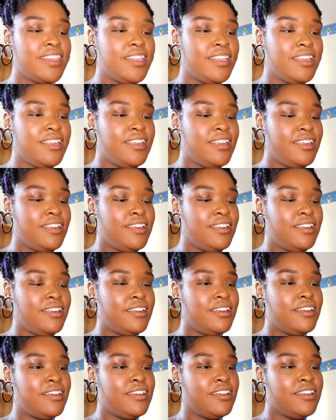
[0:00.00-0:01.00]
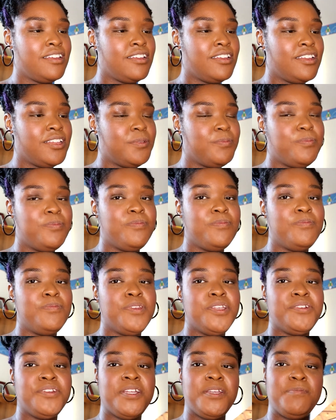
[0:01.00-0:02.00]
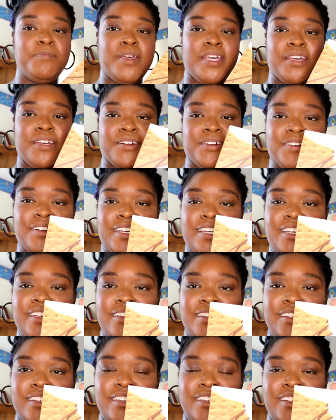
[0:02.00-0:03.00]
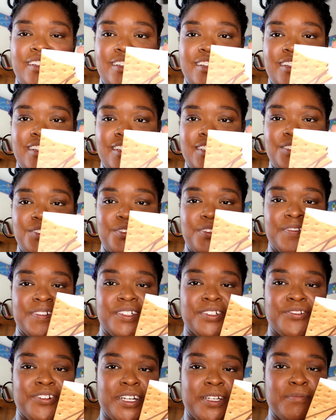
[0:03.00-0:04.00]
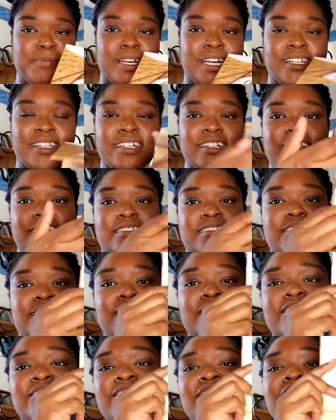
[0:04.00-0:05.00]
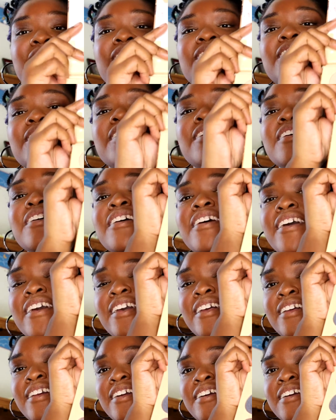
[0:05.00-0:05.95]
the Beauty Bakerie Do It For The Grand palette. And